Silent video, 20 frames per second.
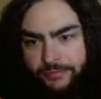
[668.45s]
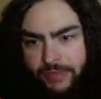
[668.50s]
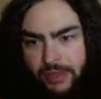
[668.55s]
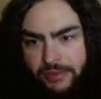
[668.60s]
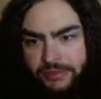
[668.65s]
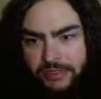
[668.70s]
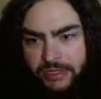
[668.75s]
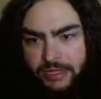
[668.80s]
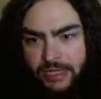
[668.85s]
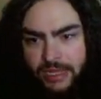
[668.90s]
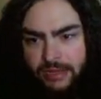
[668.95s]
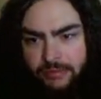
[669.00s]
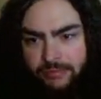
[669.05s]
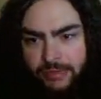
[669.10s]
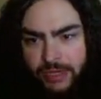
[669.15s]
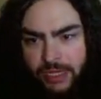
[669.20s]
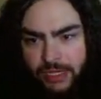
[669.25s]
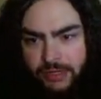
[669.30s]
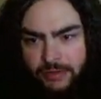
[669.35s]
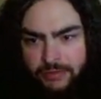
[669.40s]
That was a lame
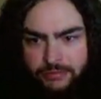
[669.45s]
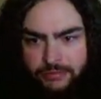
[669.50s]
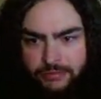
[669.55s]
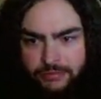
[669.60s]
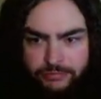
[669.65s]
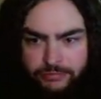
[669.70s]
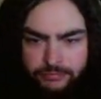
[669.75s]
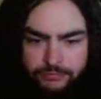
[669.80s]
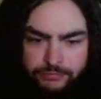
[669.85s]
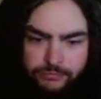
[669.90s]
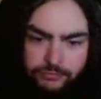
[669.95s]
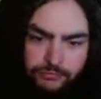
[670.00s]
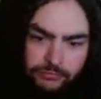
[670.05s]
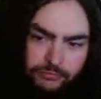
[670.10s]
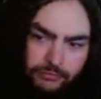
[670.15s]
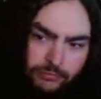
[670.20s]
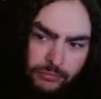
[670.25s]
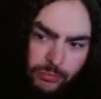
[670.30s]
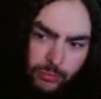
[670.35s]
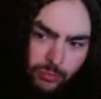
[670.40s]
battle.
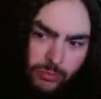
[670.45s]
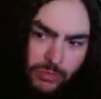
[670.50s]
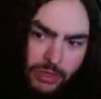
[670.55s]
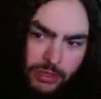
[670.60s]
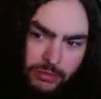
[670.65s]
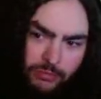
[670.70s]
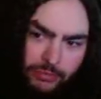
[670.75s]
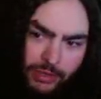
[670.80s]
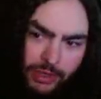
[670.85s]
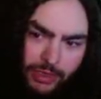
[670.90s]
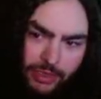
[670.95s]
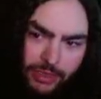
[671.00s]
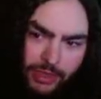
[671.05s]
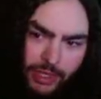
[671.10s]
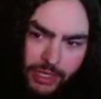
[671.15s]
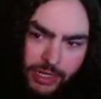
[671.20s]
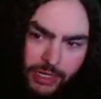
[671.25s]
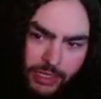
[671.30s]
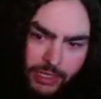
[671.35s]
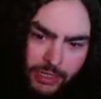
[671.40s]

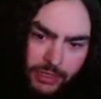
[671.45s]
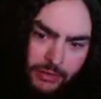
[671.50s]
Pathetic.